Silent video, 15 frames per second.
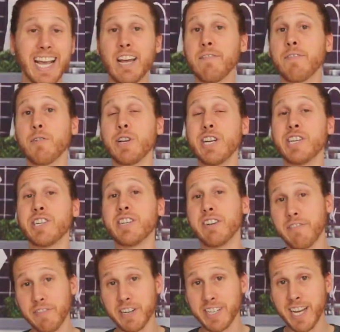And for each
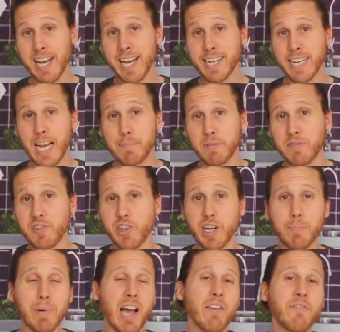different type of
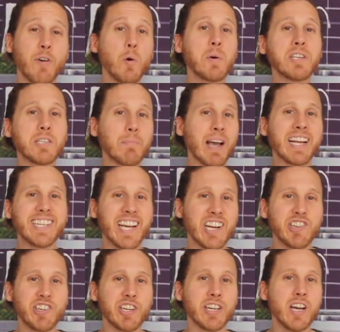chip, I focused my
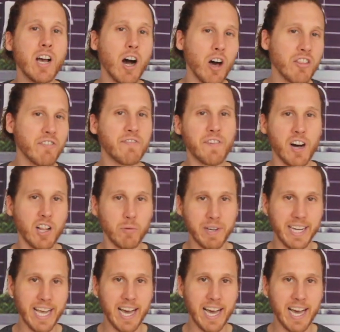attention on the following